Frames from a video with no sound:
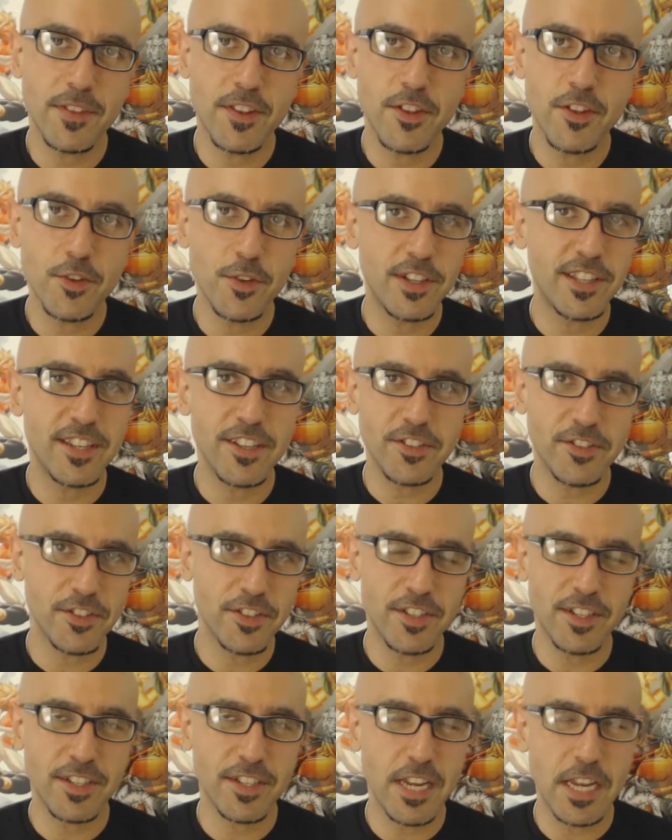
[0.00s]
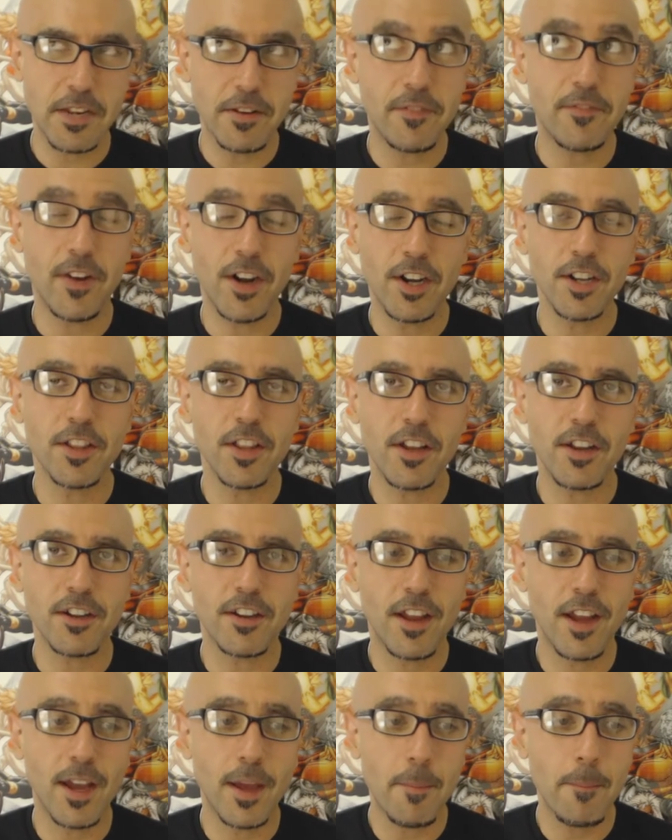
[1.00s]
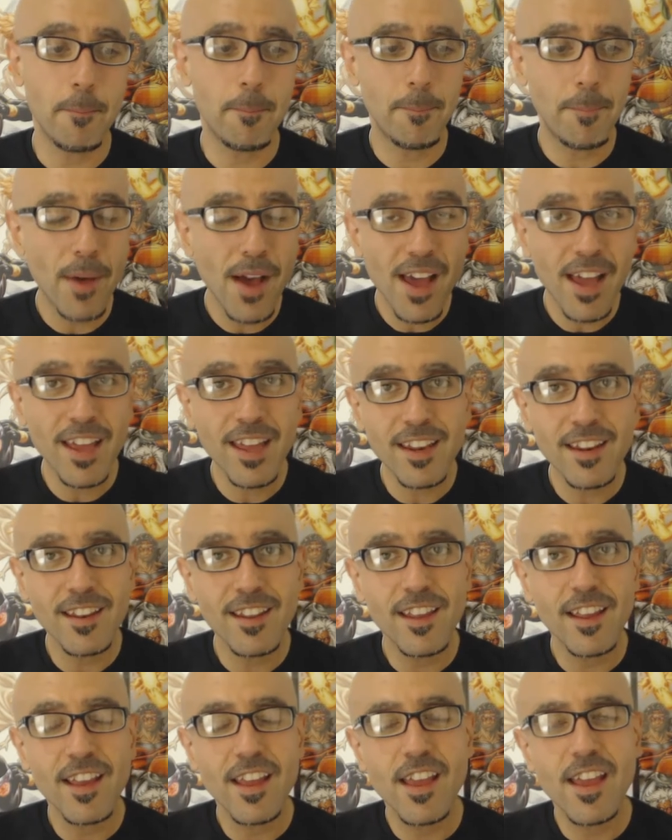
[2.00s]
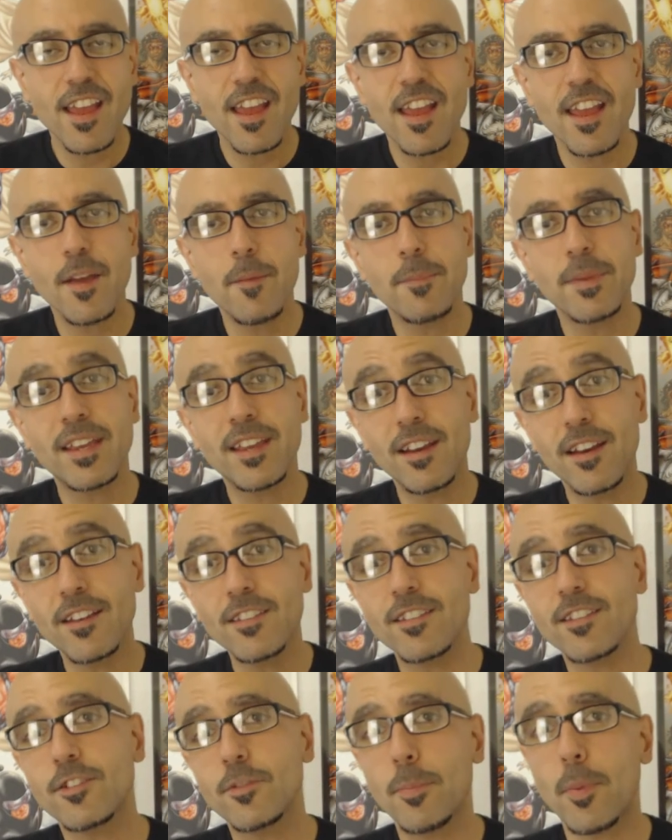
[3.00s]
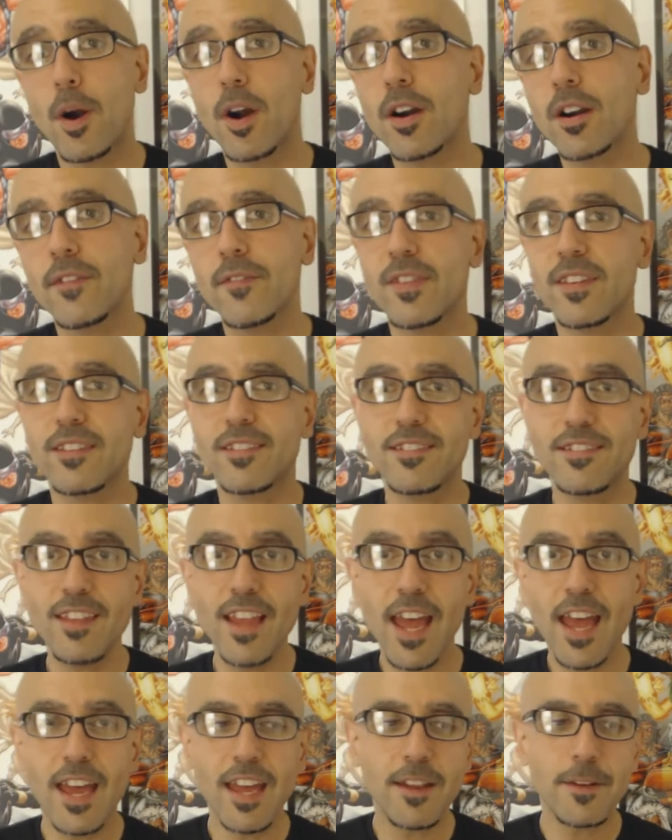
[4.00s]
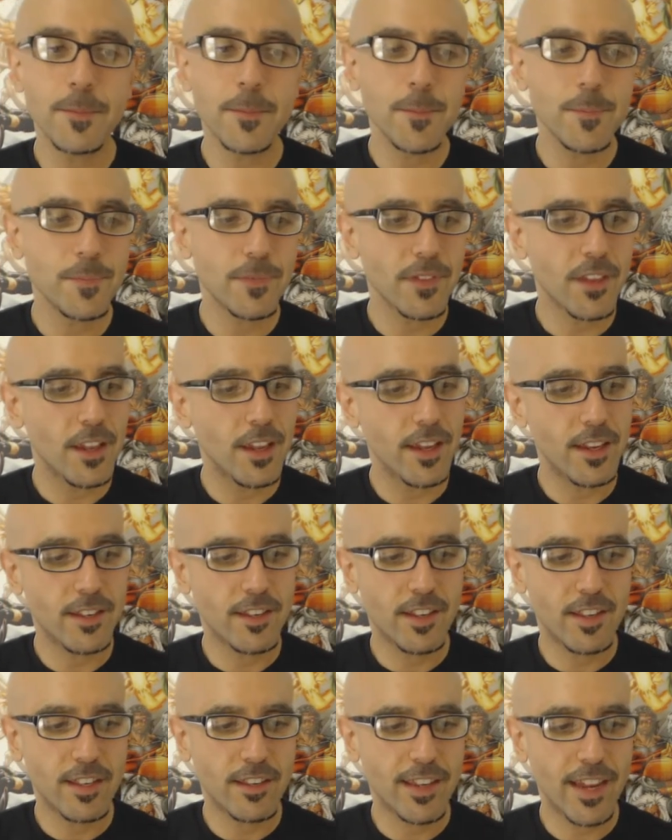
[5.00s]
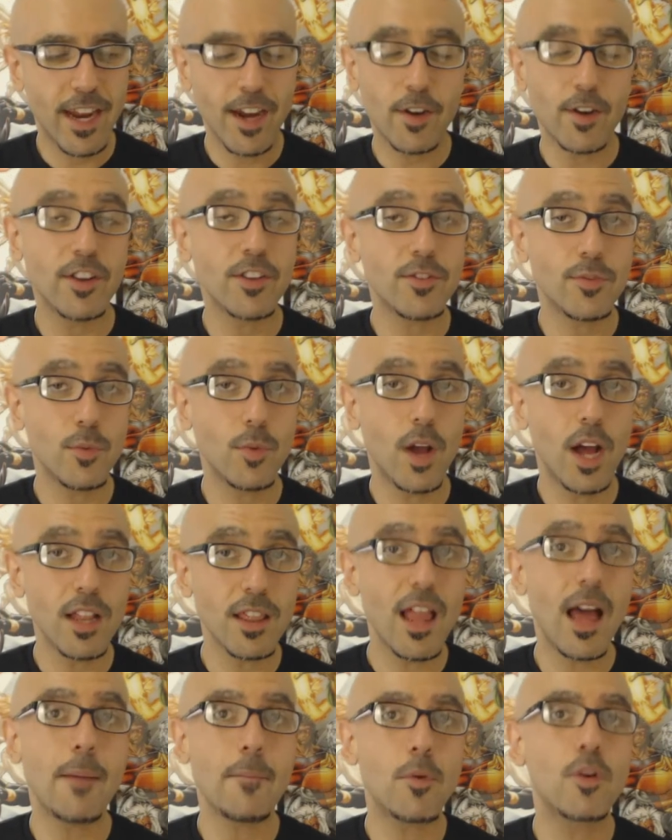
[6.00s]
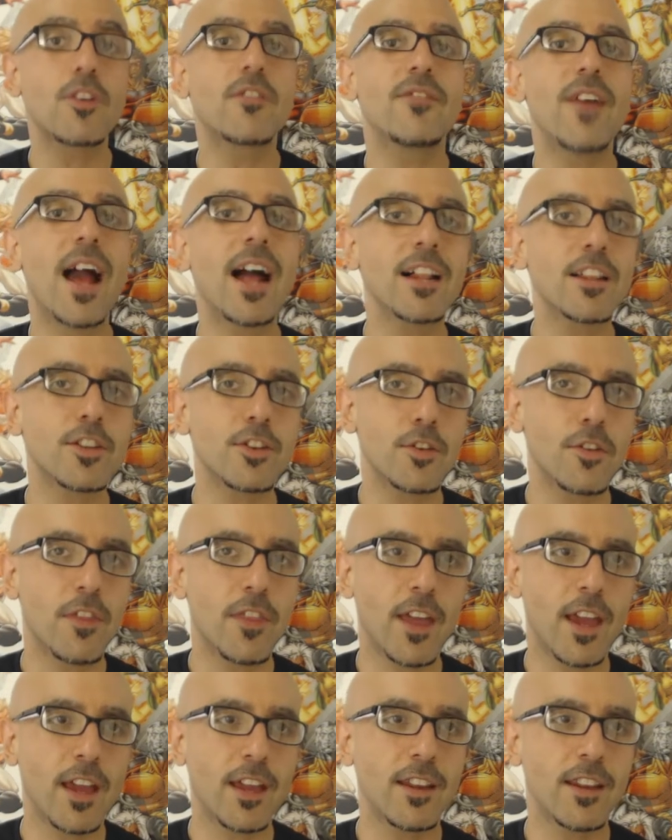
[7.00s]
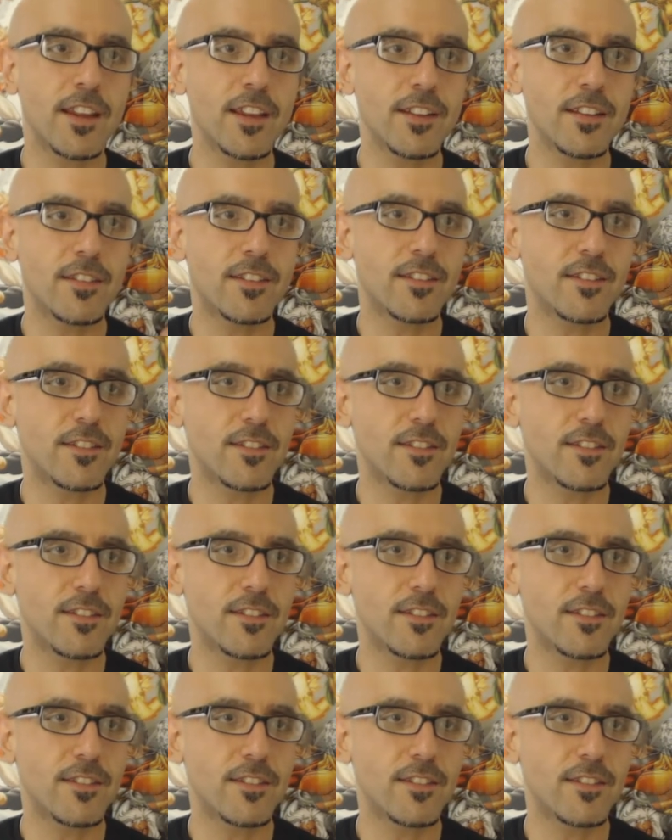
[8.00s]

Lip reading: new addition in a very long time, but because it's part of the set, it carries a lot more value than it